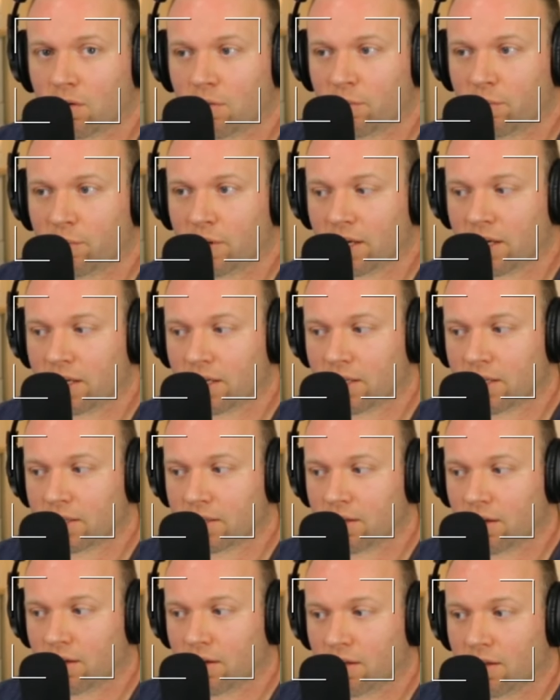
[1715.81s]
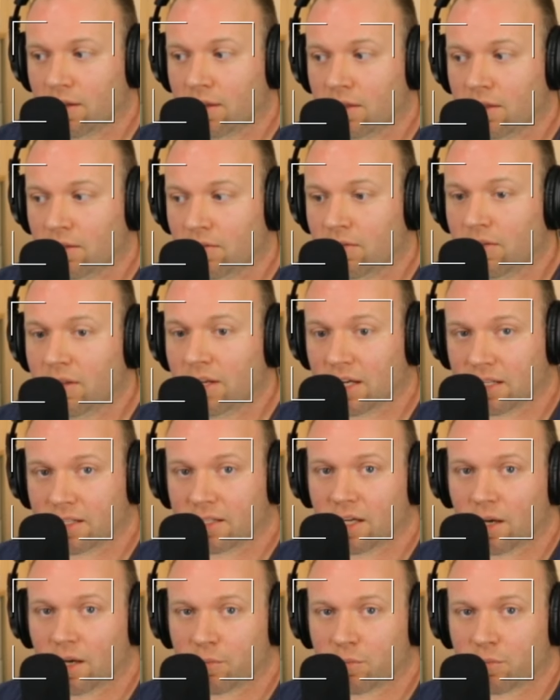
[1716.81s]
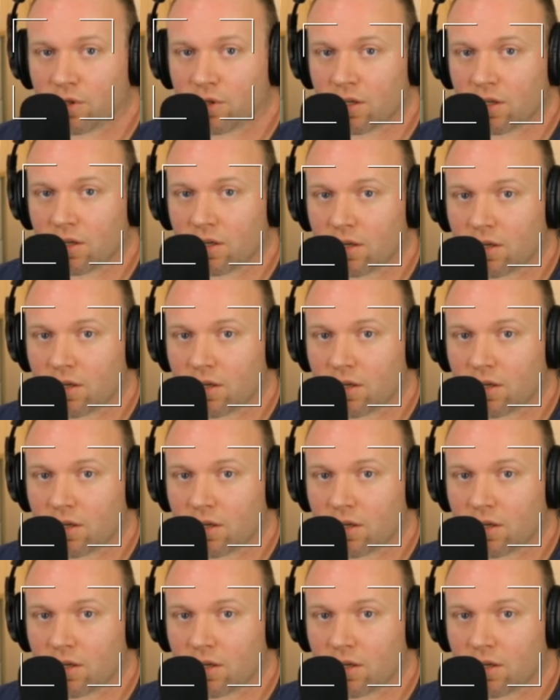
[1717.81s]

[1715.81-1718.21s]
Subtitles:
but it is the exception,